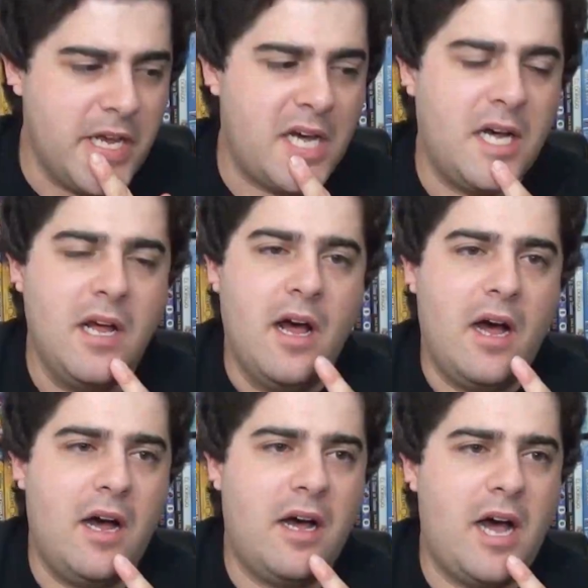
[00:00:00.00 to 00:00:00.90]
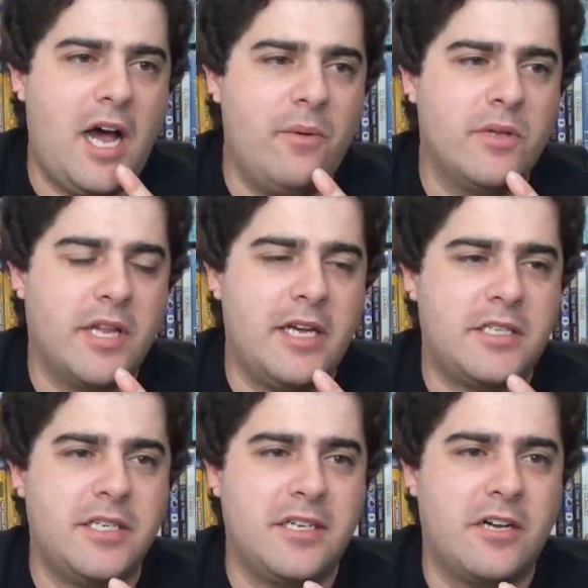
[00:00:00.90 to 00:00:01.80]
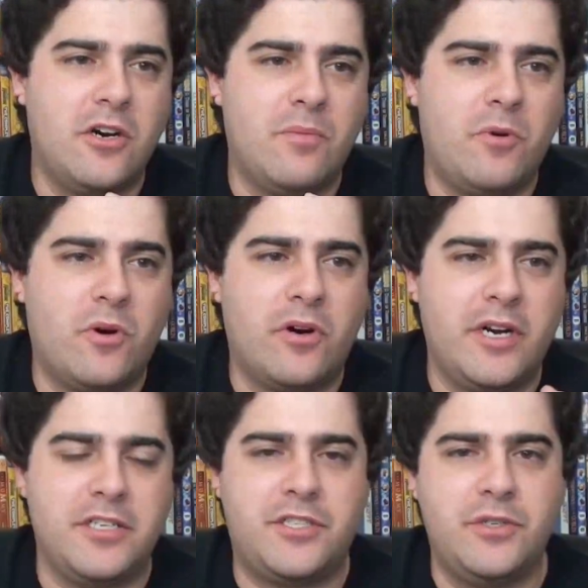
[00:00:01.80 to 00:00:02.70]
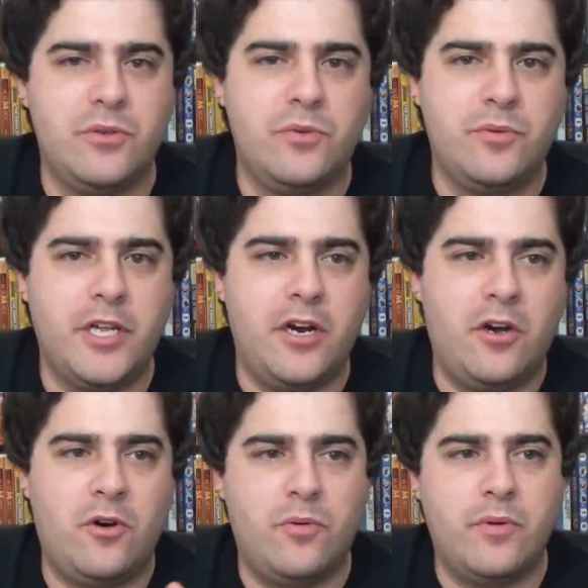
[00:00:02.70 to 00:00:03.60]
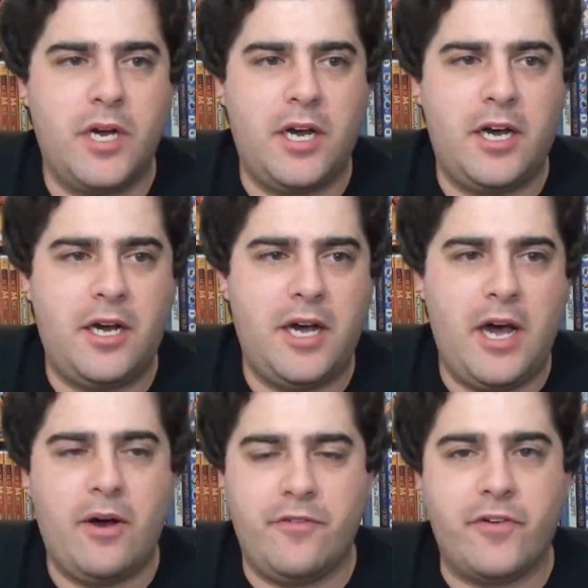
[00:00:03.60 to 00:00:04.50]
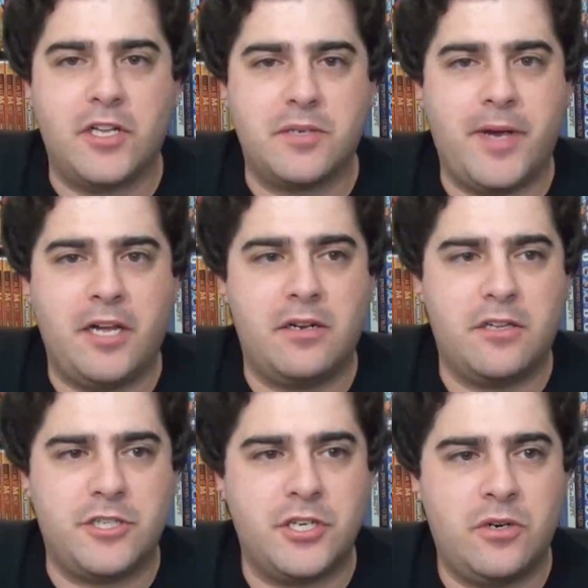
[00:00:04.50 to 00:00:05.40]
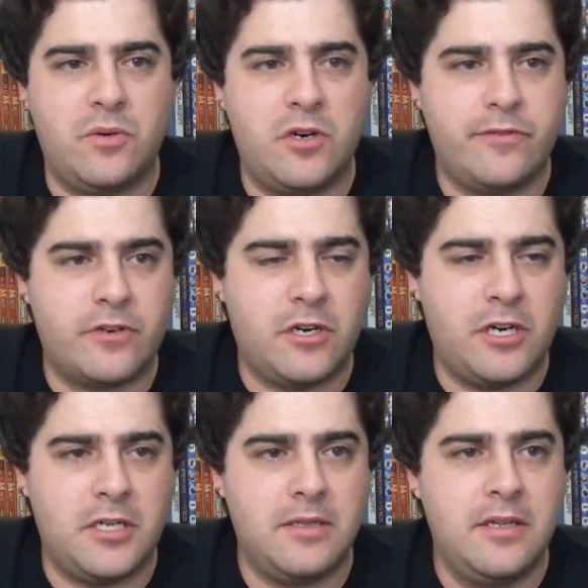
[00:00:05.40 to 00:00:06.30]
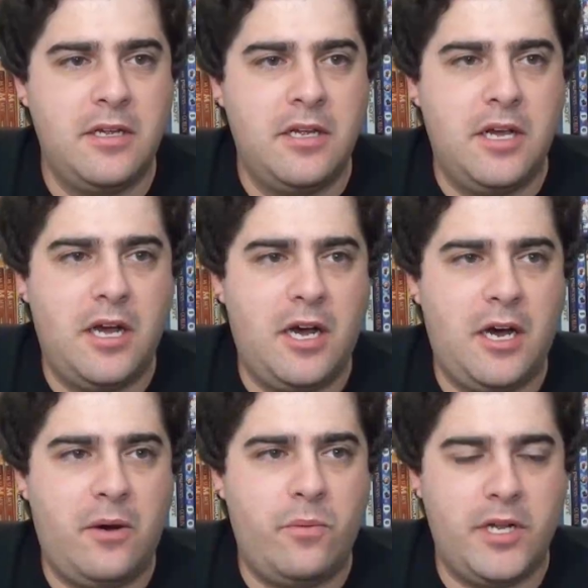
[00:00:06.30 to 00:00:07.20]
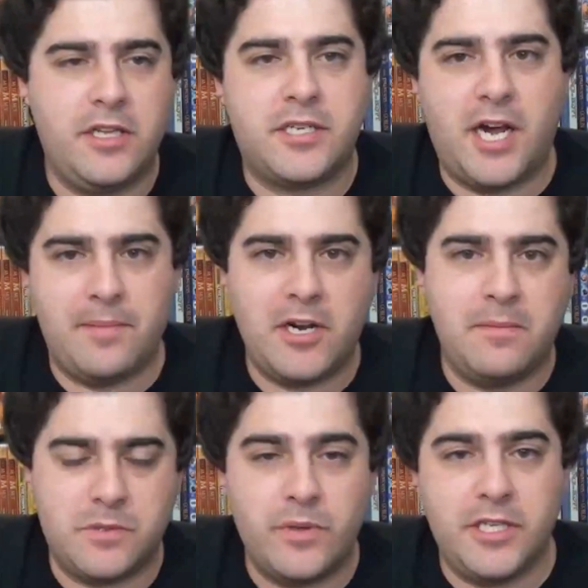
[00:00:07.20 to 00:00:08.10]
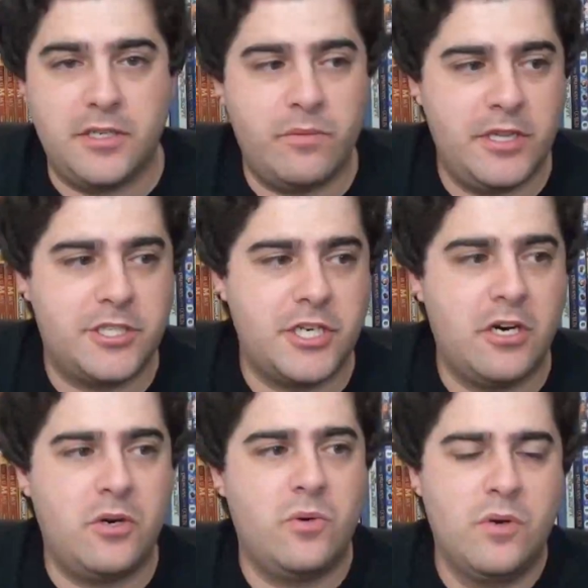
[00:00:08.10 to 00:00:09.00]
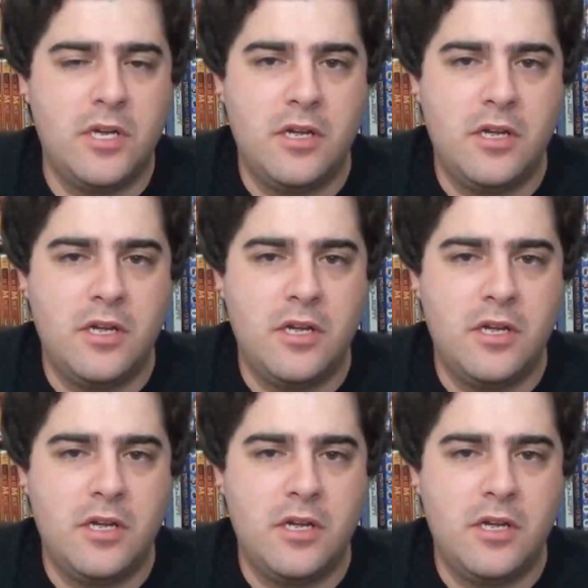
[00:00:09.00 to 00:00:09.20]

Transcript: yeah, I would like to go more into how I felt about the show overall. When the time comes, when the show